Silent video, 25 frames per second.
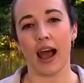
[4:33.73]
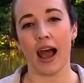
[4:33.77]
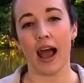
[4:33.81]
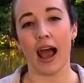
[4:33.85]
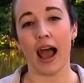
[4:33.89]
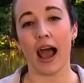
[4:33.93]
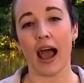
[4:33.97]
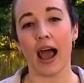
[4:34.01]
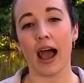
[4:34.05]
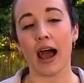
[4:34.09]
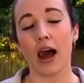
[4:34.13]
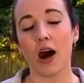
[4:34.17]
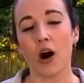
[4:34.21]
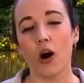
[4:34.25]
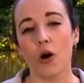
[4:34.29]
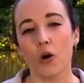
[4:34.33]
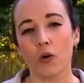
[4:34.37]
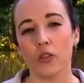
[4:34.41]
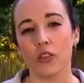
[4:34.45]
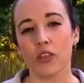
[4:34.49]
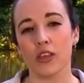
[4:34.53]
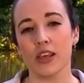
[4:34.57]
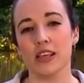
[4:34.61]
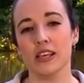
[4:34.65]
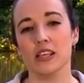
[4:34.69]
at
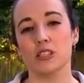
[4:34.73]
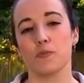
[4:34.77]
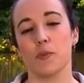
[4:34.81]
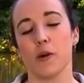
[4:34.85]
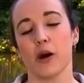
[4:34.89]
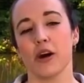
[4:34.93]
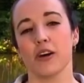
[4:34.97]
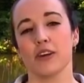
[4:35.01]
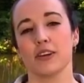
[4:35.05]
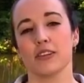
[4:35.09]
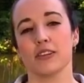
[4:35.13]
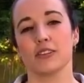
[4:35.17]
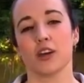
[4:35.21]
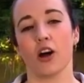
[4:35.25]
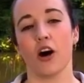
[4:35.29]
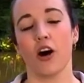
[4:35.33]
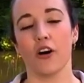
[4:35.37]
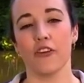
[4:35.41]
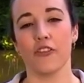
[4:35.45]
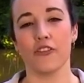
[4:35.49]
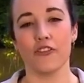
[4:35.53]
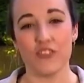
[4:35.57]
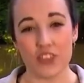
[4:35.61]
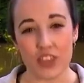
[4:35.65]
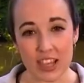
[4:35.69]
how these birds
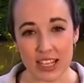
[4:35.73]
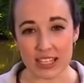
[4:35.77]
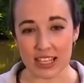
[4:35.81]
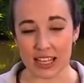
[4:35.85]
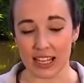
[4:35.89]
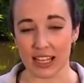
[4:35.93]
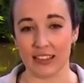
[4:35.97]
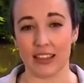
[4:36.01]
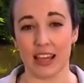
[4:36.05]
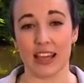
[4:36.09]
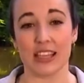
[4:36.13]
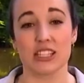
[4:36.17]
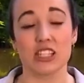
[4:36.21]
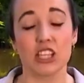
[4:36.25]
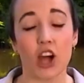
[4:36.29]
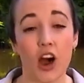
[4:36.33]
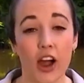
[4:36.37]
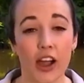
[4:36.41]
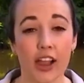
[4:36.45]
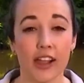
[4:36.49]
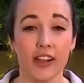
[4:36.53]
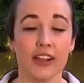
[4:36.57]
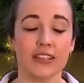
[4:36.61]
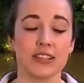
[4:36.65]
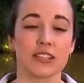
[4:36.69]
are feeding, their
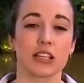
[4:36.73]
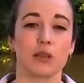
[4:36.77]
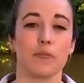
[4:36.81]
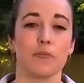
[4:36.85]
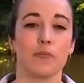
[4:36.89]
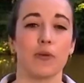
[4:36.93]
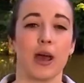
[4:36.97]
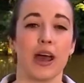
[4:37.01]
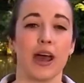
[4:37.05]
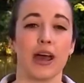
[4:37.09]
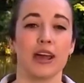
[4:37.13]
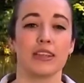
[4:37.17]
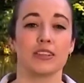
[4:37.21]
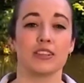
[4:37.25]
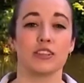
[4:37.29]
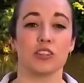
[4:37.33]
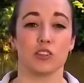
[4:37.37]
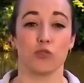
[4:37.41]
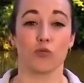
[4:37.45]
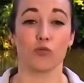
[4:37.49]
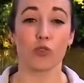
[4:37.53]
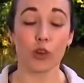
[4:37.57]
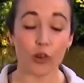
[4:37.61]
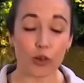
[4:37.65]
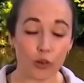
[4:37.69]
diets compared
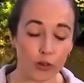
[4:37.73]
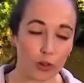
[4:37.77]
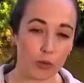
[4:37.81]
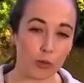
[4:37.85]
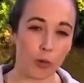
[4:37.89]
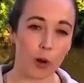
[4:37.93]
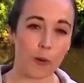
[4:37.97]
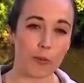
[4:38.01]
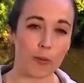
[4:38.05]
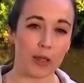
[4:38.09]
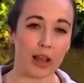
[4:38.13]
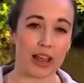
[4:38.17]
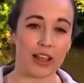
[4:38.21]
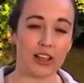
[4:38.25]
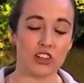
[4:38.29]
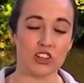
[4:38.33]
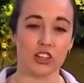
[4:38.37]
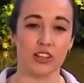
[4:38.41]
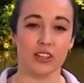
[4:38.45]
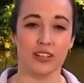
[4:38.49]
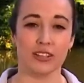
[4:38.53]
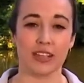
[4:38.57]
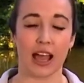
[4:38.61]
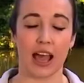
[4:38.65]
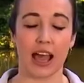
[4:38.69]
to rural
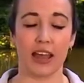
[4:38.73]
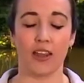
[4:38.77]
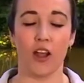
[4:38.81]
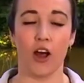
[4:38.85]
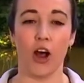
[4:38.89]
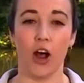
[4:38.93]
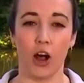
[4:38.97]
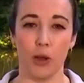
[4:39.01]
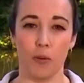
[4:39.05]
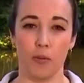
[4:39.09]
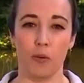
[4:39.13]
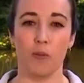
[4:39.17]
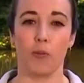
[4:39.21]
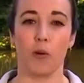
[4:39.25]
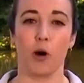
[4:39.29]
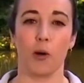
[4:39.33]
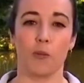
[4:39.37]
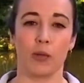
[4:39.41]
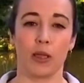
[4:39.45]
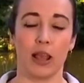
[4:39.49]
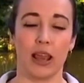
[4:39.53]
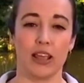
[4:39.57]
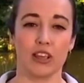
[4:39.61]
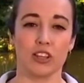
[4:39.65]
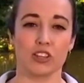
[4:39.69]
populations and urban
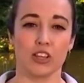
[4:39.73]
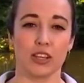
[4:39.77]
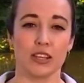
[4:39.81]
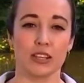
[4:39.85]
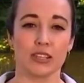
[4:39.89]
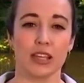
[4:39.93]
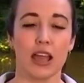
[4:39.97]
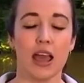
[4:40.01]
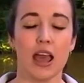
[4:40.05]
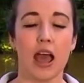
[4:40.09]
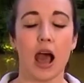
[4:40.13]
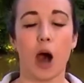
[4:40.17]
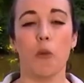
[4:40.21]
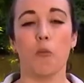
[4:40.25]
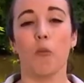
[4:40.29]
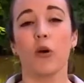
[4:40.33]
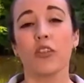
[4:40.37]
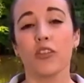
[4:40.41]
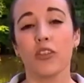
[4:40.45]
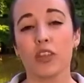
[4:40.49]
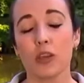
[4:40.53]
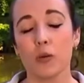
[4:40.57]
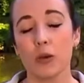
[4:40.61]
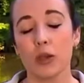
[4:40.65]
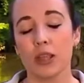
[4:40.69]
populations. And
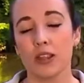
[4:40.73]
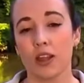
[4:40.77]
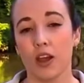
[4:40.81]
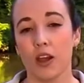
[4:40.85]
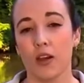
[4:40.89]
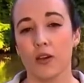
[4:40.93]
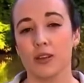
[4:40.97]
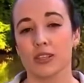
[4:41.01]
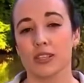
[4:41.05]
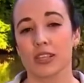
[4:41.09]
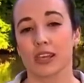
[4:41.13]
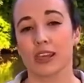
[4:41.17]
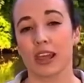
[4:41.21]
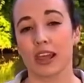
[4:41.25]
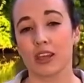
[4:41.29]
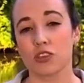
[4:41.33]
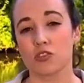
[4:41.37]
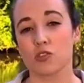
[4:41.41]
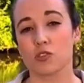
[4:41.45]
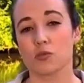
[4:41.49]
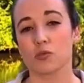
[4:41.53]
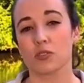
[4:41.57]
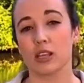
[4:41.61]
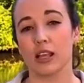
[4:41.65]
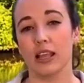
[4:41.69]
one thing we know is that
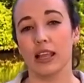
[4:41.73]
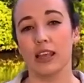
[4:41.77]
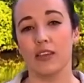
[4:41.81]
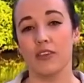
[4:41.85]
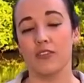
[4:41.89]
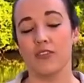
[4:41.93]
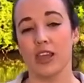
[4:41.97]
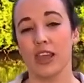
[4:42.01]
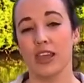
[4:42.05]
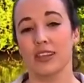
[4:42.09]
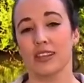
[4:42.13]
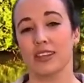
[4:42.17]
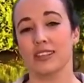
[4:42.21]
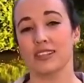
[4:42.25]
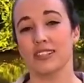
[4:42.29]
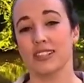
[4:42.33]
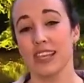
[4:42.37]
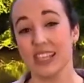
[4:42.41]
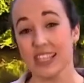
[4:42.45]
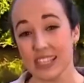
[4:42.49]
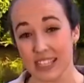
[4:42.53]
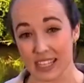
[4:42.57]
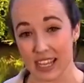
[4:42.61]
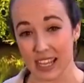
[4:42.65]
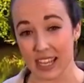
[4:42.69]
kestrels that live in the
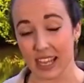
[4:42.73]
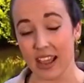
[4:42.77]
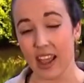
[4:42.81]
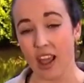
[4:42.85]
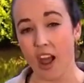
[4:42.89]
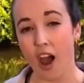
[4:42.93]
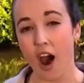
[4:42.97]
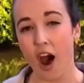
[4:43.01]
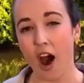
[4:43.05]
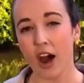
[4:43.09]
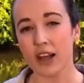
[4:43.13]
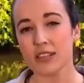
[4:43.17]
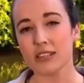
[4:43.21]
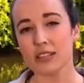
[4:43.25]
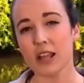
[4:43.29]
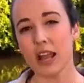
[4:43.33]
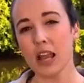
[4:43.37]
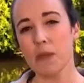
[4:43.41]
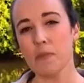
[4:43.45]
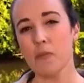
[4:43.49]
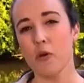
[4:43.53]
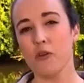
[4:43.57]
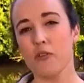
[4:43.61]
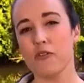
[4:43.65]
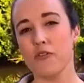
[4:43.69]
city are
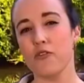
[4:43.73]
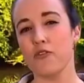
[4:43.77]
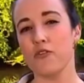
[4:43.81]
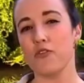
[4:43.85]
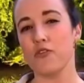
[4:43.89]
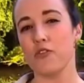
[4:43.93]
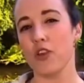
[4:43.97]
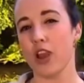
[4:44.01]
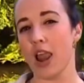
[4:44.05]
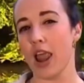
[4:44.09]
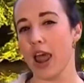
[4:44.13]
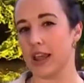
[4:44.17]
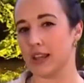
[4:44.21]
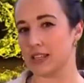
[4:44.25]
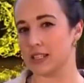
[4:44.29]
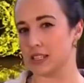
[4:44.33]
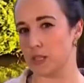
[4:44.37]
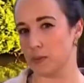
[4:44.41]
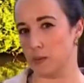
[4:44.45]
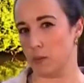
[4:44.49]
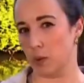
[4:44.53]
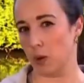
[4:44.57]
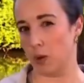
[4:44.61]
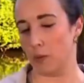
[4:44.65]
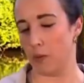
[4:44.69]
slightly more
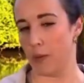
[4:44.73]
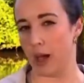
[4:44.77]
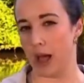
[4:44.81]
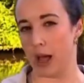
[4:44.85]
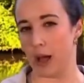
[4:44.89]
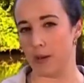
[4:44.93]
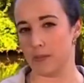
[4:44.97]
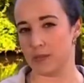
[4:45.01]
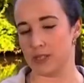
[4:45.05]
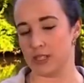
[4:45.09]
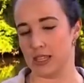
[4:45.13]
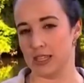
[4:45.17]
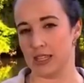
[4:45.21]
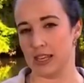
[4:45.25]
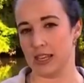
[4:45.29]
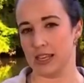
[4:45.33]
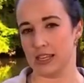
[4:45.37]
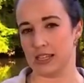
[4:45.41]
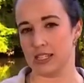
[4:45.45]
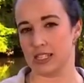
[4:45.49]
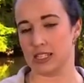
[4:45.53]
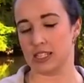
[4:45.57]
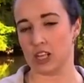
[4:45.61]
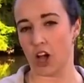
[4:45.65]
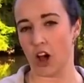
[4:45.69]
flexible perhaps in their
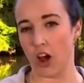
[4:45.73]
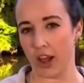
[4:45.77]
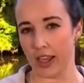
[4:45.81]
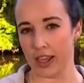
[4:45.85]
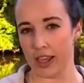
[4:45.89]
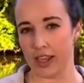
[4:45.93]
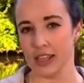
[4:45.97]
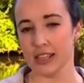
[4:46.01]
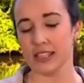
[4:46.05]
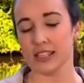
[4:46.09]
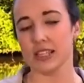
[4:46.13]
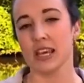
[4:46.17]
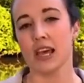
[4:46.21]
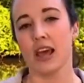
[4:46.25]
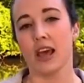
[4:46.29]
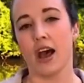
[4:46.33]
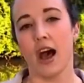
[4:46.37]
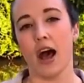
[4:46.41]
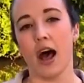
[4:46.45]
diet.